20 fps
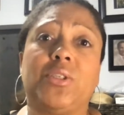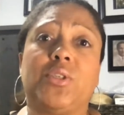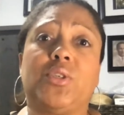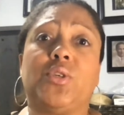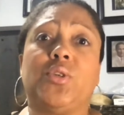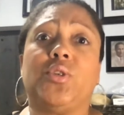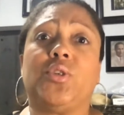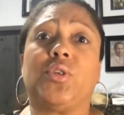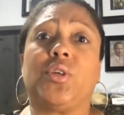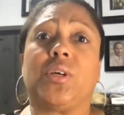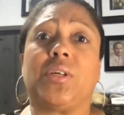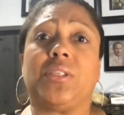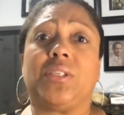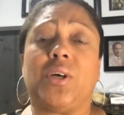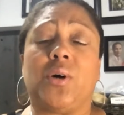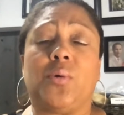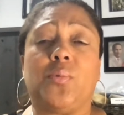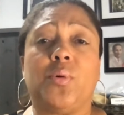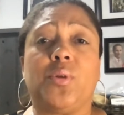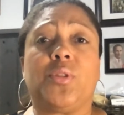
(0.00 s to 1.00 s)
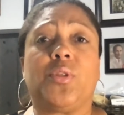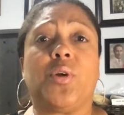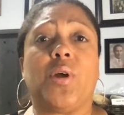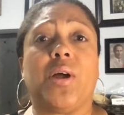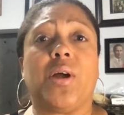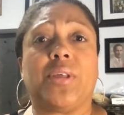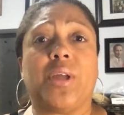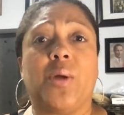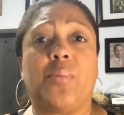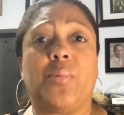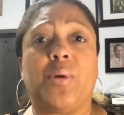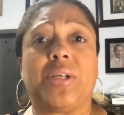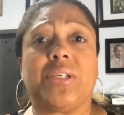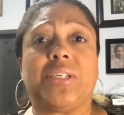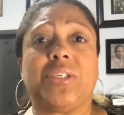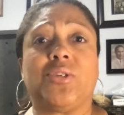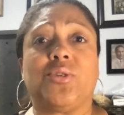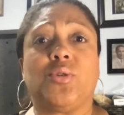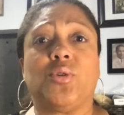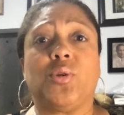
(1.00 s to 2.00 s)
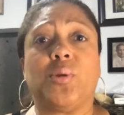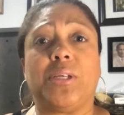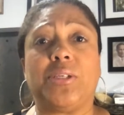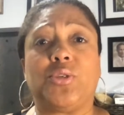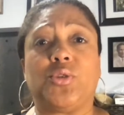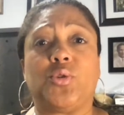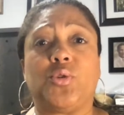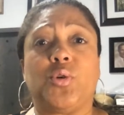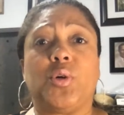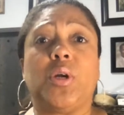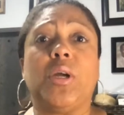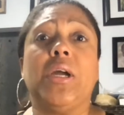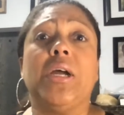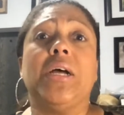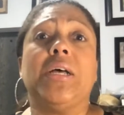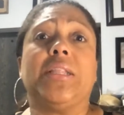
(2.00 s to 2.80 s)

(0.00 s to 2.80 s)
So you should consult with your healthcare practitioner to ensure